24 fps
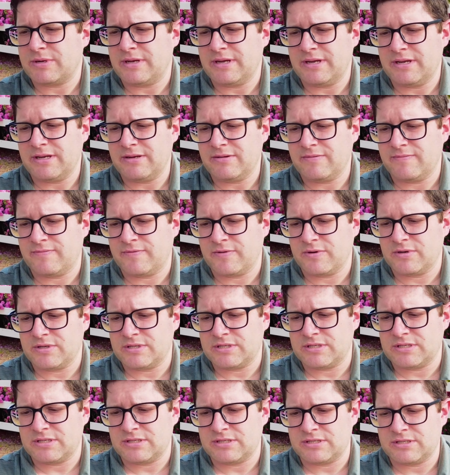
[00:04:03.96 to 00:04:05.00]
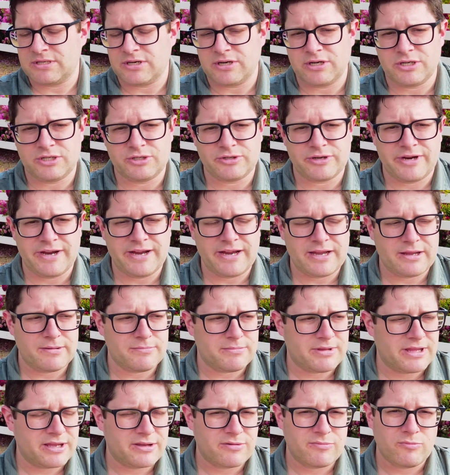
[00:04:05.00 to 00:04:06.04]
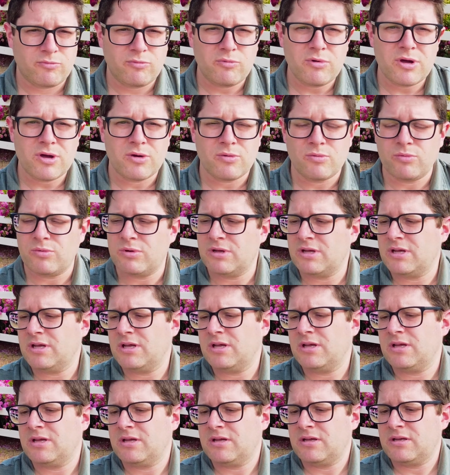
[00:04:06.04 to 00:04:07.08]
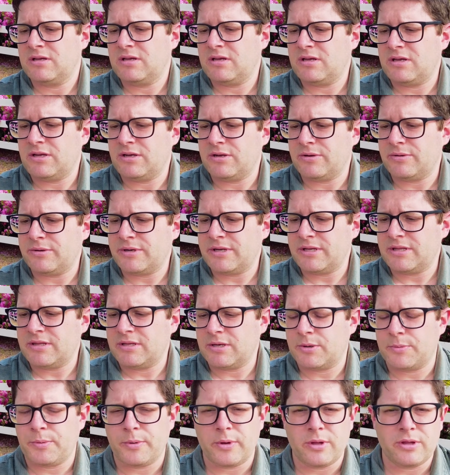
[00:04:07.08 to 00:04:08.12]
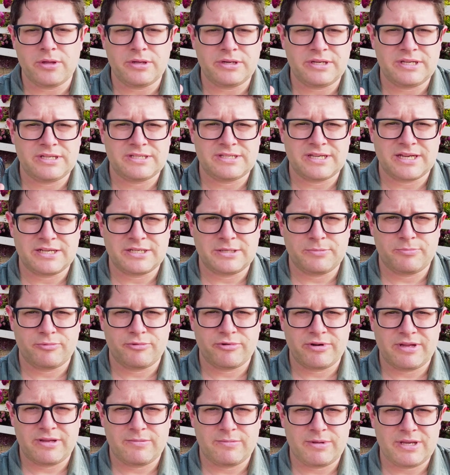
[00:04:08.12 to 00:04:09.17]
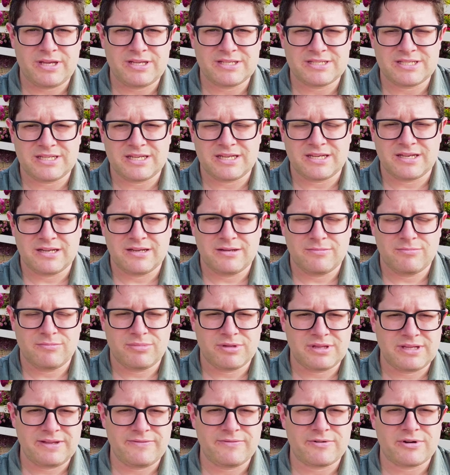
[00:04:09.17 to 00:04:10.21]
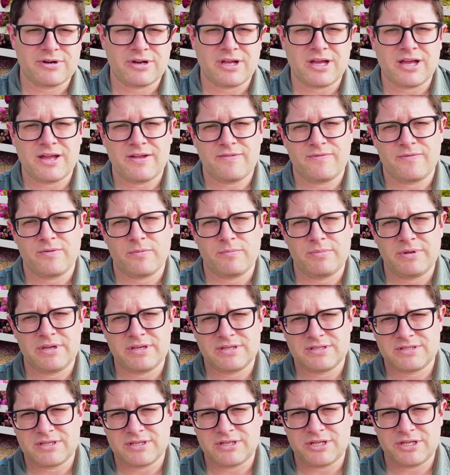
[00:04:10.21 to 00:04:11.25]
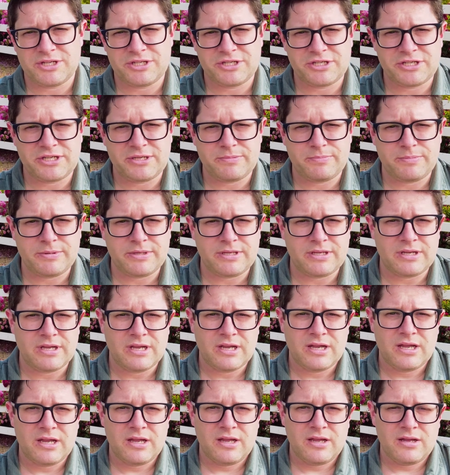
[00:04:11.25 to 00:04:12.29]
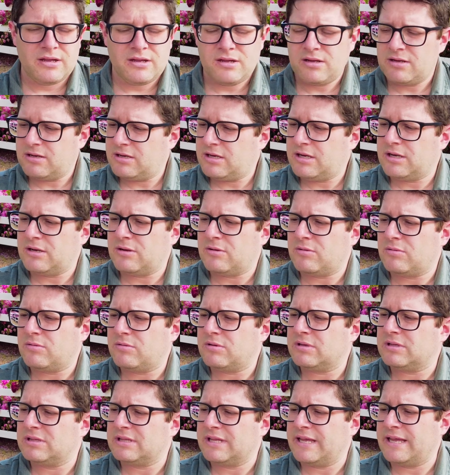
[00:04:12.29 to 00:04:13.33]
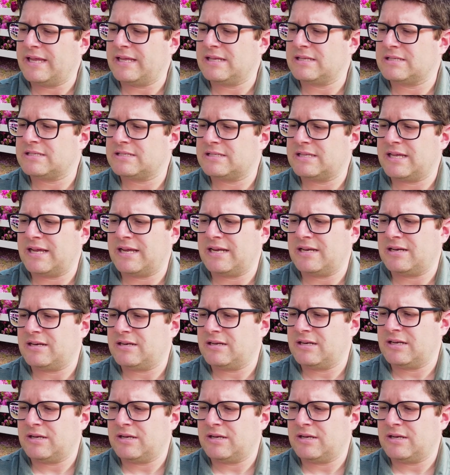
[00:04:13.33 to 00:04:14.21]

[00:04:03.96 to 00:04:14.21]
I first started trying it, I'm like, whoa, you know what? The quality is actually pretty amazing, believe it or not, for being such a cheapy, lens that,